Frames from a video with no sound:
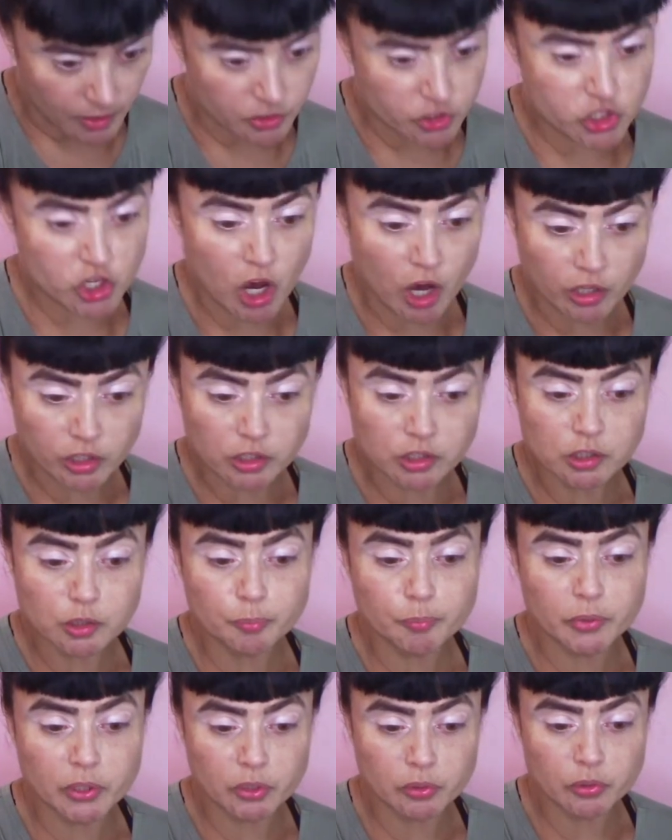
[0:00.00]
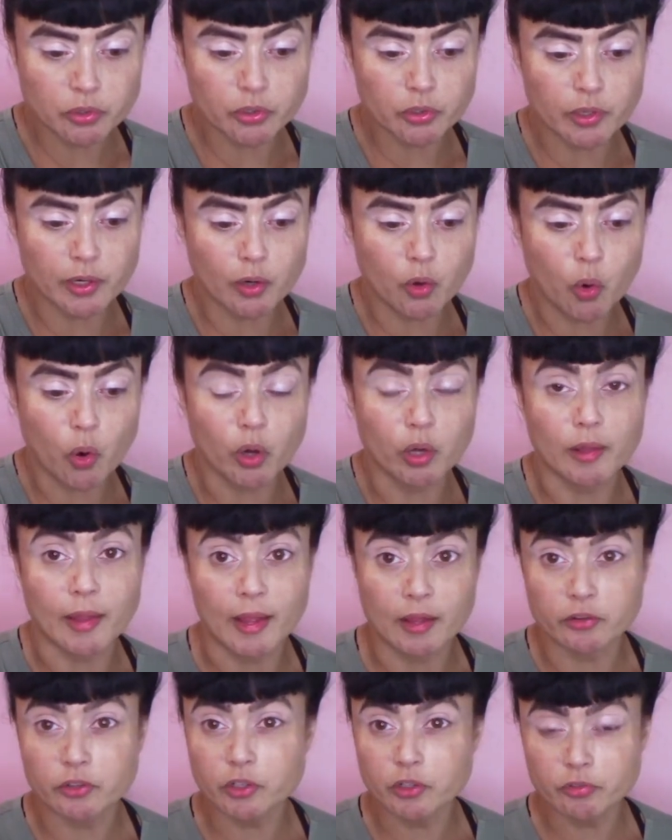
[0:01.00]
charcoal, pewter, and
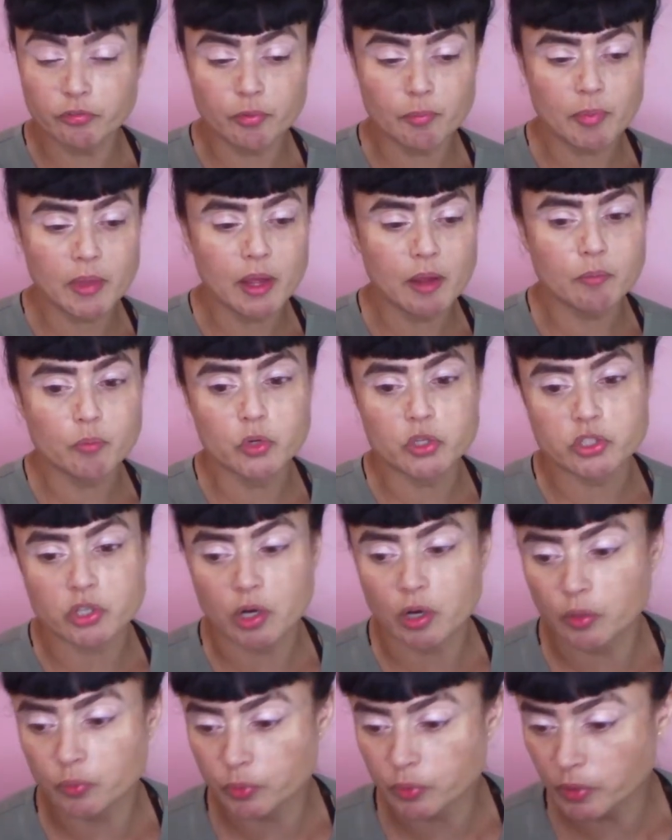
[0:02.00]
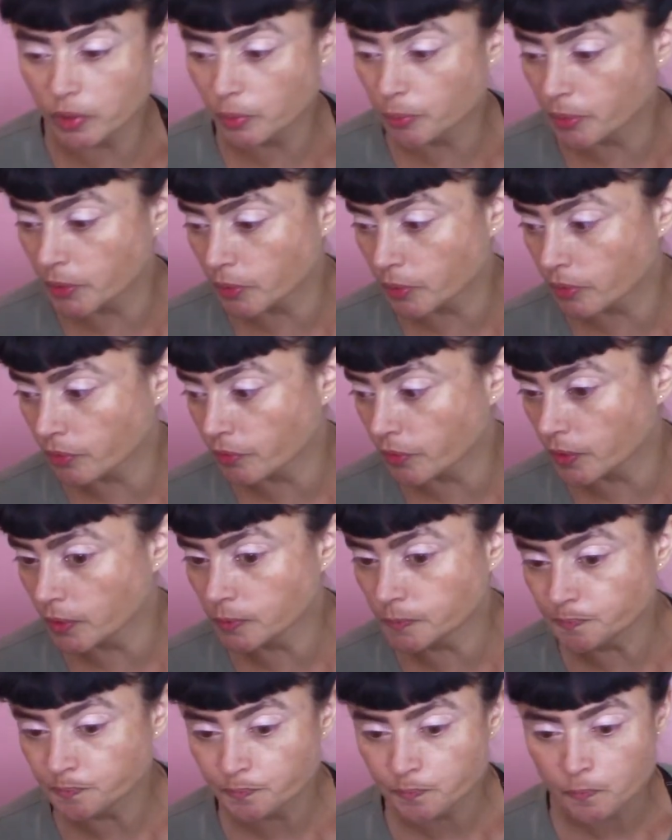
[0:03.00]
corlander from them, which are really
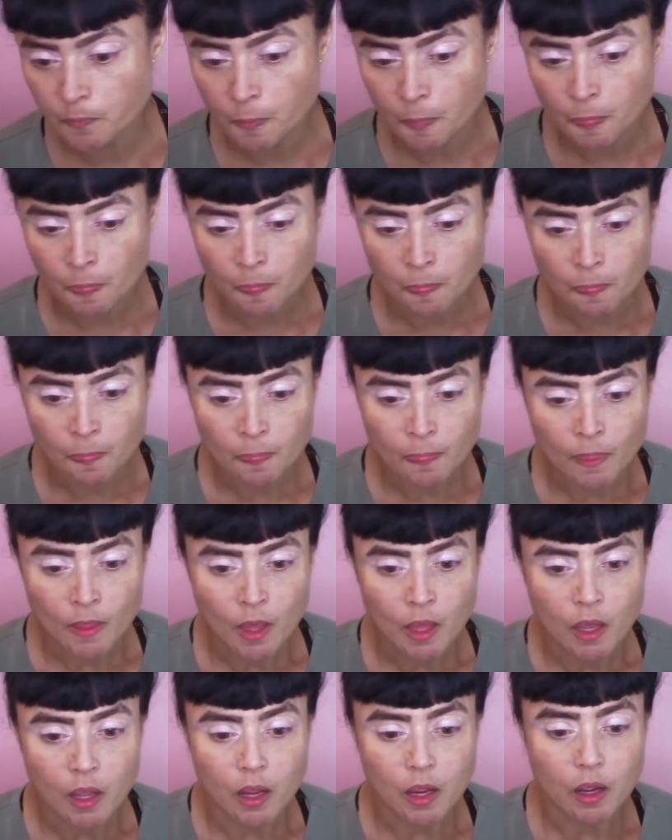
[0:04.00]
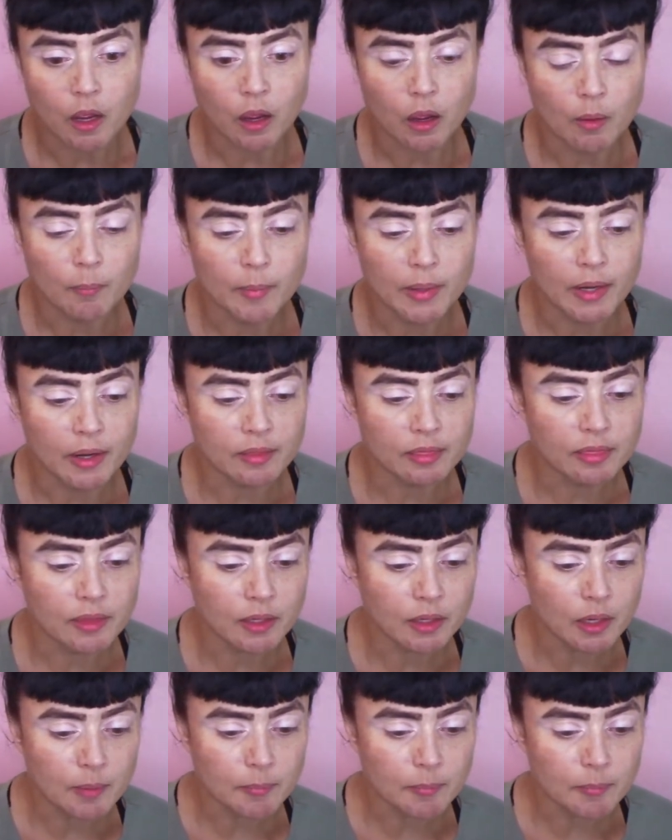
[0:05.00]
beautiful. Um, and I think I'm